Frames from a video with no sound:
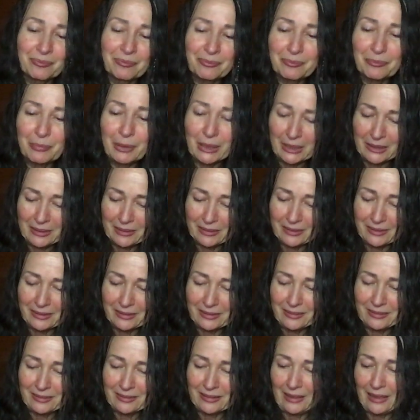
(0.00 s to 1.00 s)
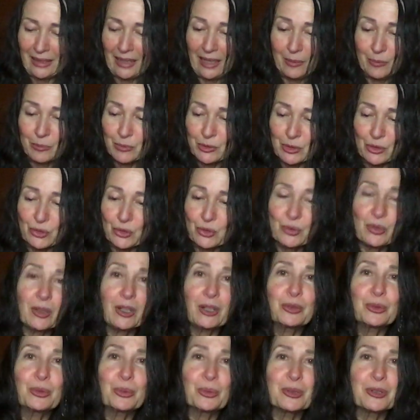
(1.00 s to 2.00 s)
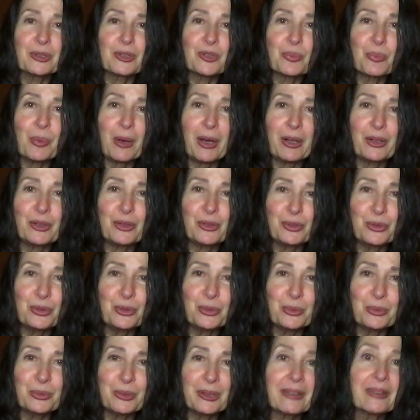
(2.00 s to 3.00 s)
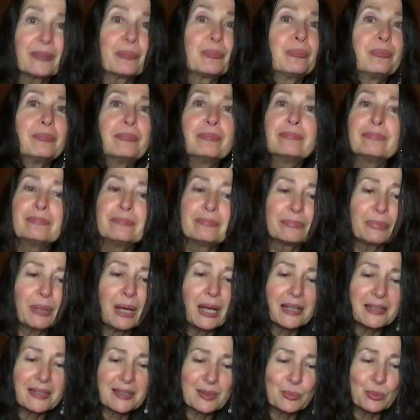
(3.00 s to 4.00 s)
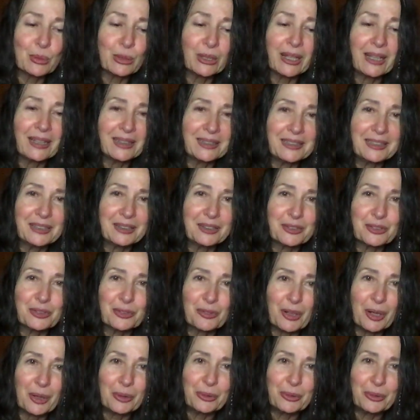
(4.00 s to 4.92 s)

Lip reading: But I'm just trying to inspire you with possible ideas of how